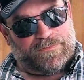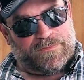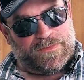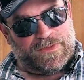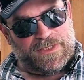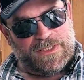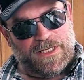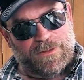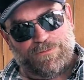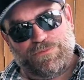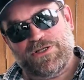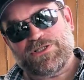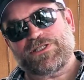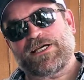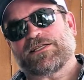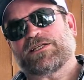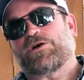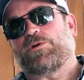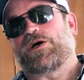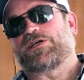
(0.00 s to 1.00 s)

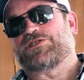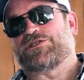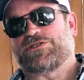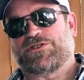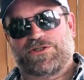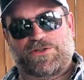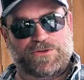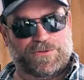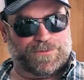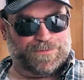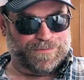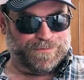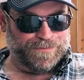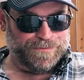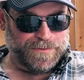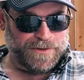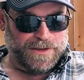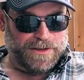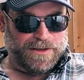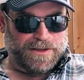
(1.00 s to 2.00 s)
Appreciate the question, Stu.
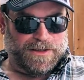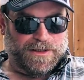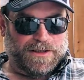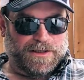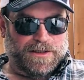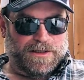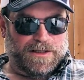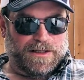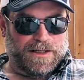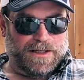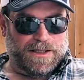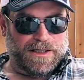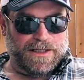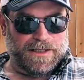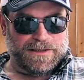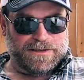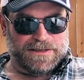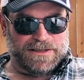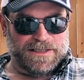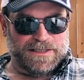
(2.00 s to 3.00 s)

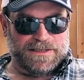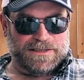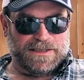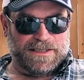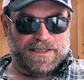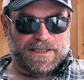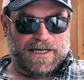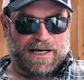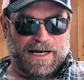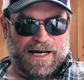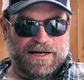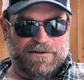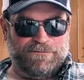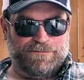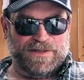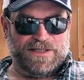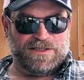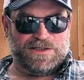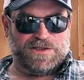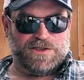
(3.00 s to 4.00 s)
Says,
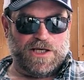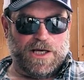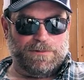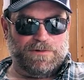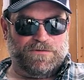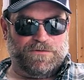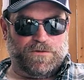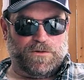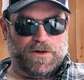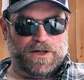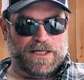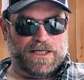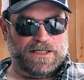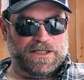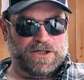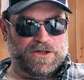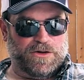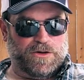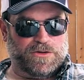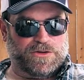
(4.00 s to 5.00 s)
I've been subbed for a
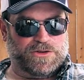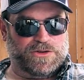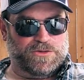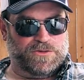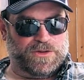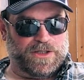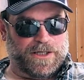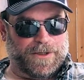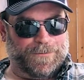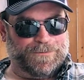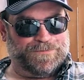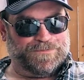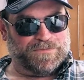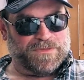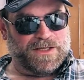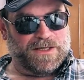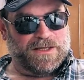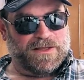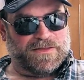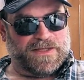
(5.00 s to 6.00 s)
year or two now.
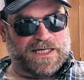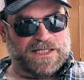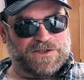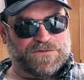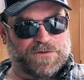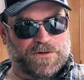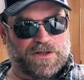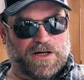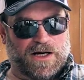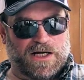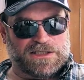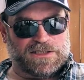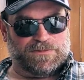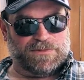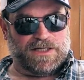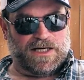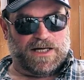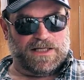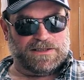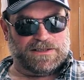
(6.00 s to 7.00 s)
Thanks for the
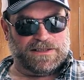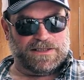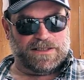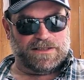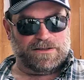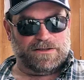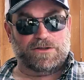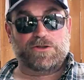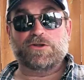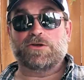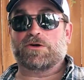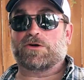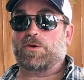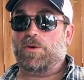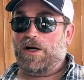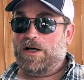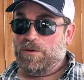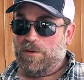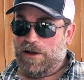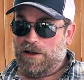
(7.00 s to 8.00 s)
awesome content. You're
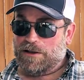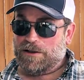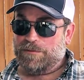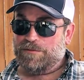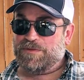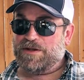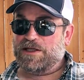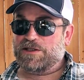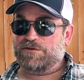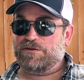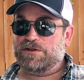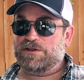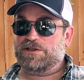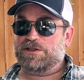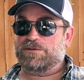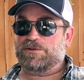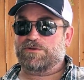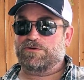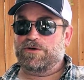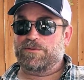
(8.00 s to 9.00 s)
quite welcome. Thanks for the
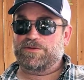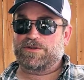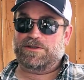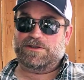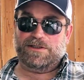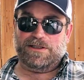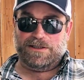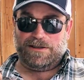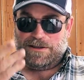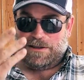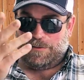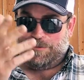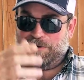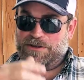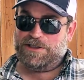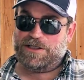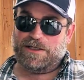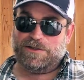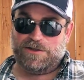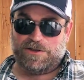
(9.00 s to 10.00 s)
subscription, and
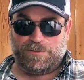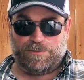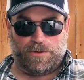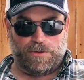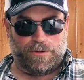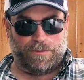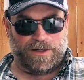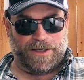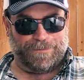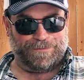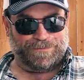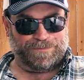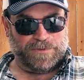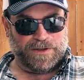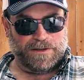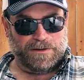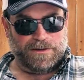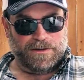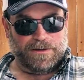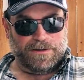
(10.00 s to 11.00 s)
appreciate the support, man.
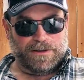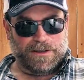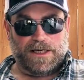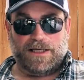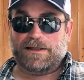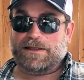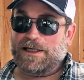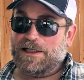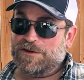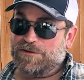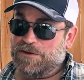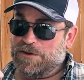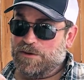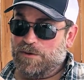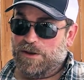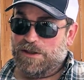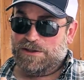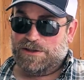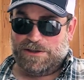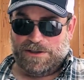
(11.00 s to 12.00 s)
And thanks for the
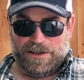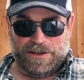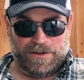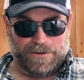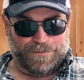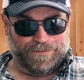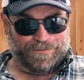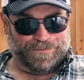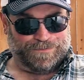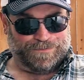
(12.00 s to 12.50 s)
question here.